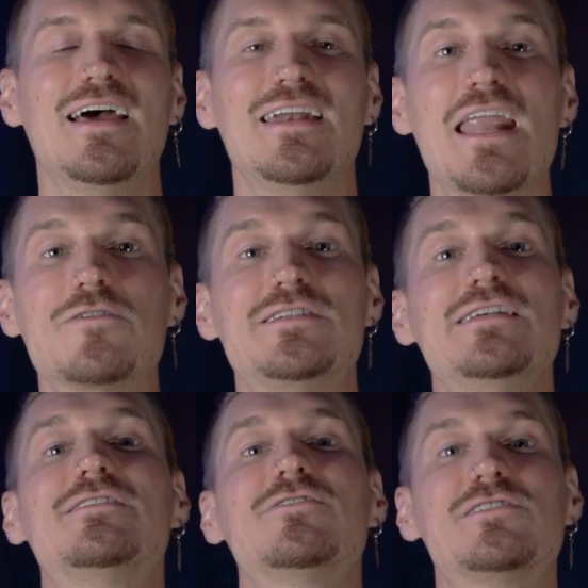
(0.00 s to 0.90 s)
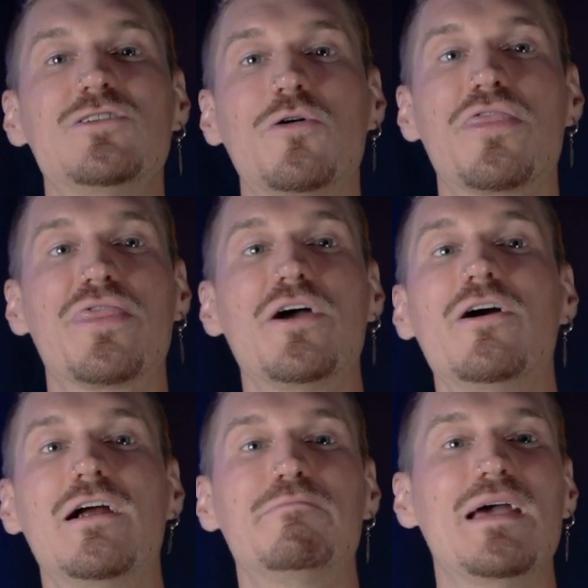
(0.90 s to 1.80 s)
Now since there's no
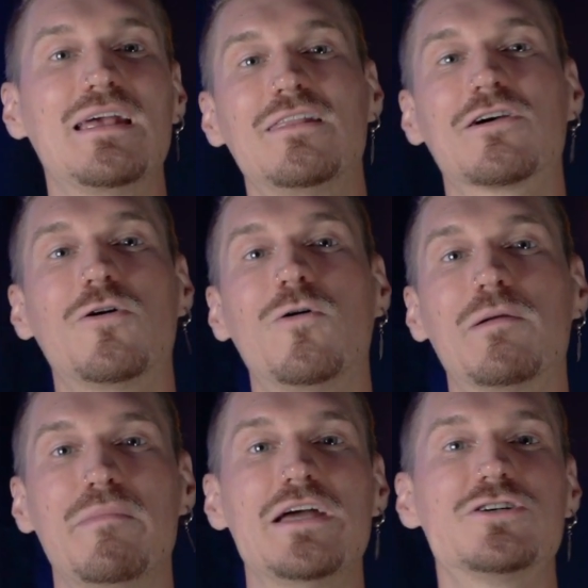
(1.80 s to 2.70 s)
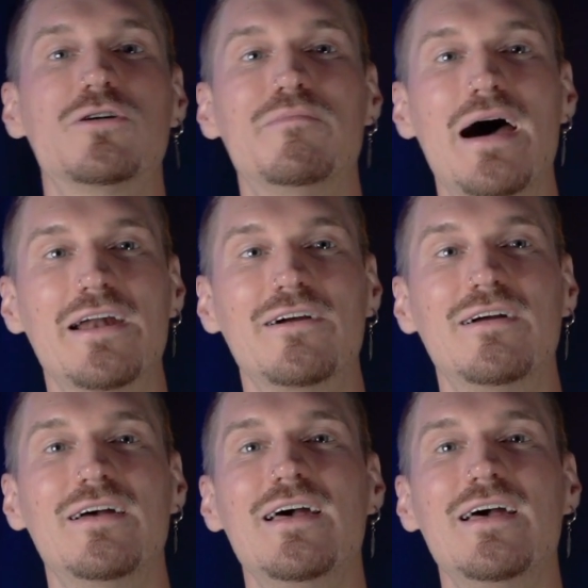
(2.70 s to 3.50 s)
third making the chord major or minor,